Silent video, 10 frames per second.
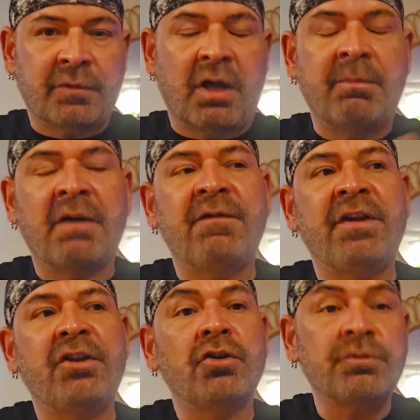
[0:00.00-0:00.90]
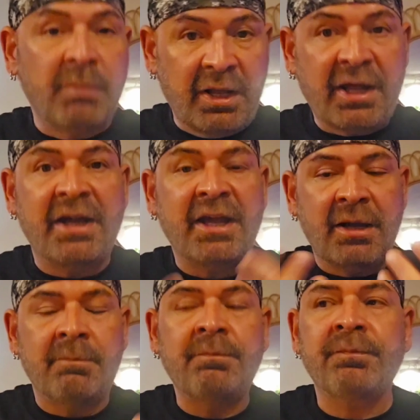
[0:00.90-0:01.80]
videos, but I
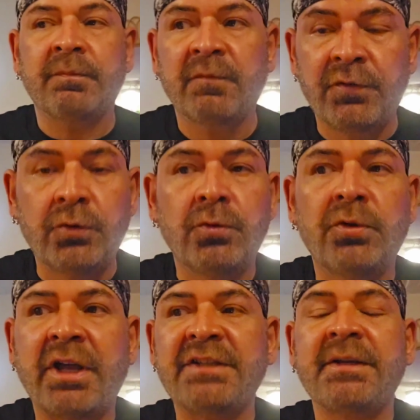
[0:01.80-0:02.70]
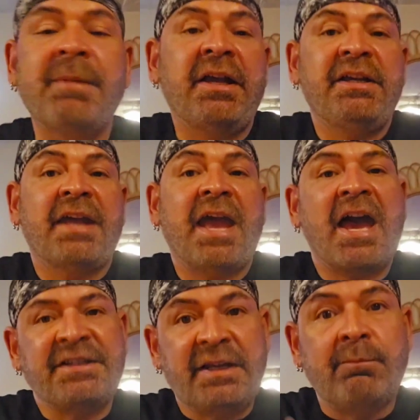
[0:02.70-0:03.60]
am viewed as a Beike,
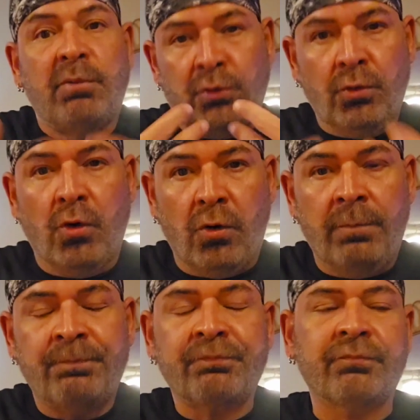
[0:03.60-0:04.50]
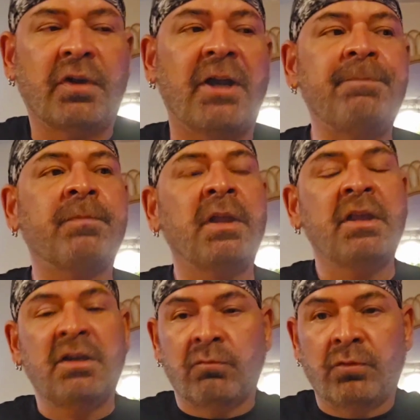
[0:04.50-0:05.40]
as a brujo, right?
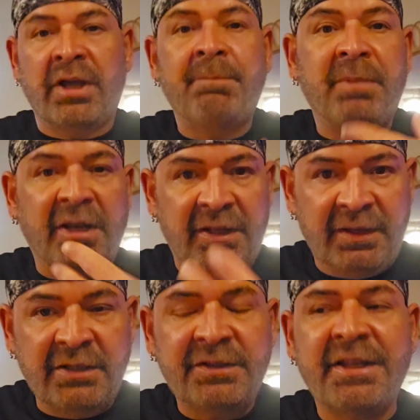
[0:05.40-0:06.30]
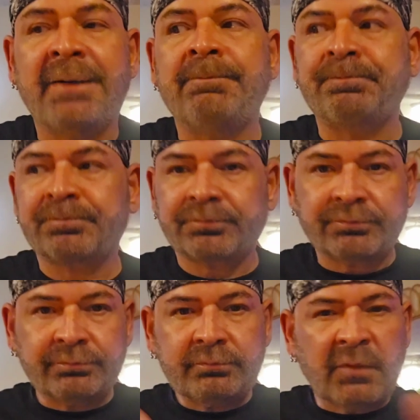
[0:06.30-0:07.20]
Un espiritista,
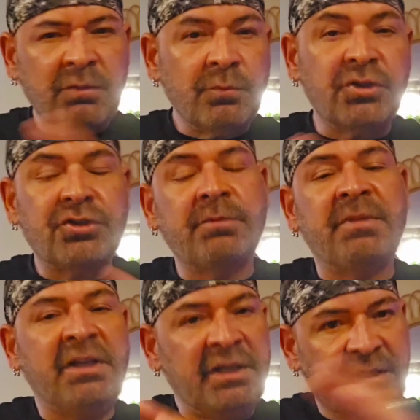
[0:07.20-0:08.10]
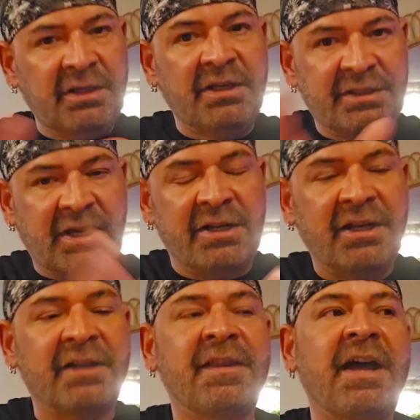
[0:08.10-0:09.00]
which to me is kind of
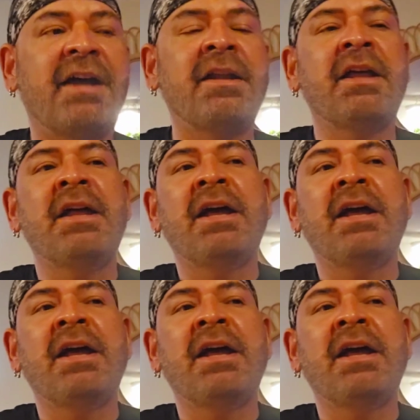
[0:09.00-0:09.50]
like that.